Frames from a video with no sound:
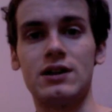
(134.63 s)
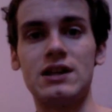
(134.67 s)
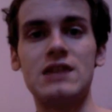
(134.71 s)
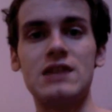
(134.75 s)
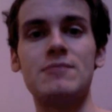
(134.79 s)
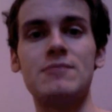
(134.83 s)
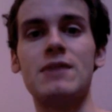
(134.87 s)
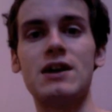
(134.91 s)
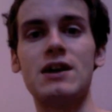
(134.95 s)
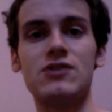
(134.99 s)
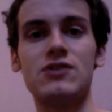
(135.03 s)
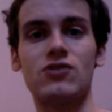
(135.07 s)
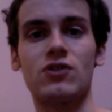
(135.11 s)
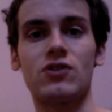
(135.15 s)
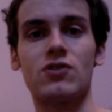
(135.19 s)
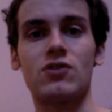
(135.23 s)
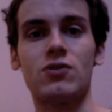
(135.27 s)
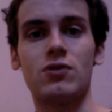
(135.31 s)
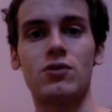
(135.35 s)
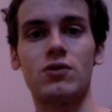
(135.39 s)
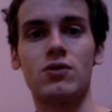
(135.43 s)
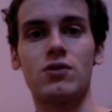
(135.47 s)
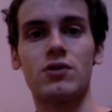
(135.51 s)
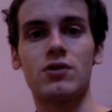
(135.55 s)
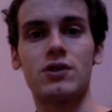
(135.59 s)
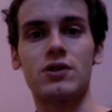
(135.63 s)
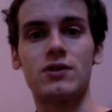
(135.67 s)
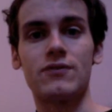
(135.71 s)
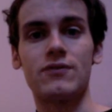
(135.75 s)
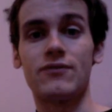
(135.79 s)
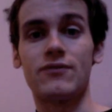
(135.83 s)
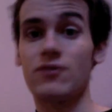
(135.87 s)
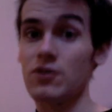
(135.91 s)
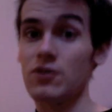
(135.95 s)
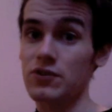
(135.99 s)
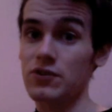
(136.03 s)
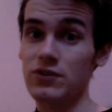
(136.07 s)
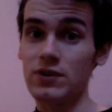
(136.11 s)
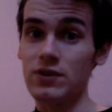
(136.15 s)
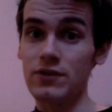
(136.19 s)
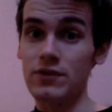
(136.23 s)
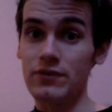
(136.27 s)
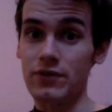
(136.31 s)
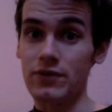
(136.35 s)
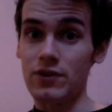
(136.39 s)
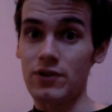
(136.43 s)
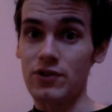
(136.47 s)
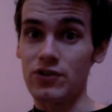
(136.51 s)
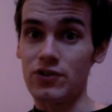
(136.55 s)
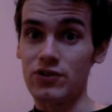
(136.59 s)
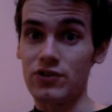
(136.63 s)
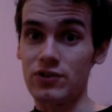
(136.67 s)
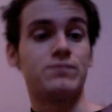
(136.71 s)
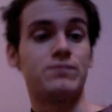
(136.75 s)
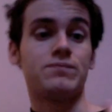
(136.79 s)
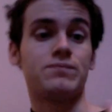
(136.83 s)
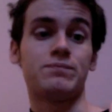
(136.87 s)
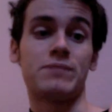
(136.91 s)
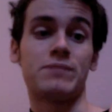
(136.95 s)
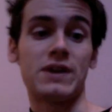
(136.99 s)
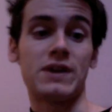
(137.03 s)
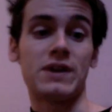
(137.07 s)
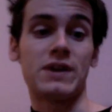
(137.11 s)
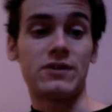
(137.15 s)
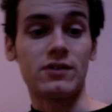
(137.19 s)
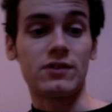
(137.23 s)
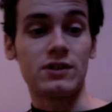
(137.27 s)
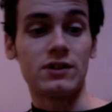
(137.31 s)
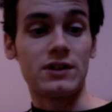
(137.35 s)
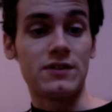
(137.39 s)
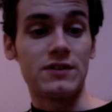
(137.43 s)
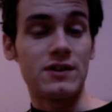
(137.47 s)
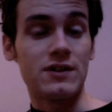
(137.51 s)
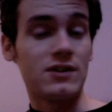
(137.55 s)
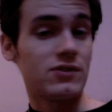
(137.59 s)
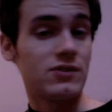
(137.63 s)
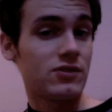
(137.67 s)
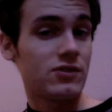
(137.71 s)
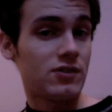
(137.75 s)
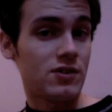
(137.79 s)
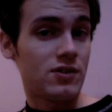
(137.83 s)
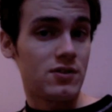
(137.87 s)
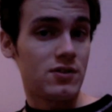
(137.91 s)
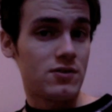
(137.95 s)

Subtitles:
E major chord in first inversion, basically this.